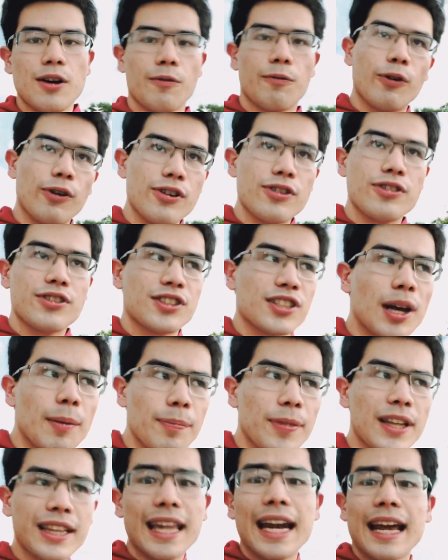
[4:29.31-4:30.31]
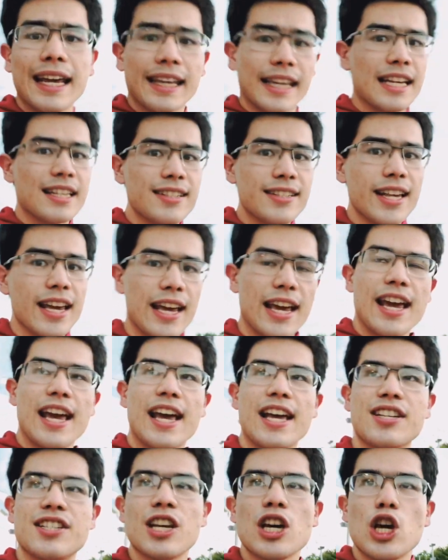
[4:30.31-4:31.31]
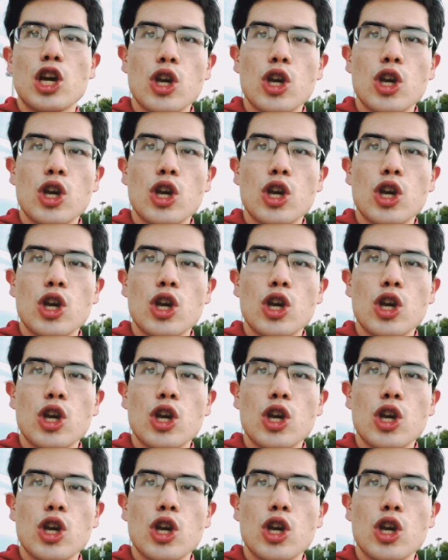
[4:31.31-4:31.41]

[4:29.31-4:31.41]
For something that I can say is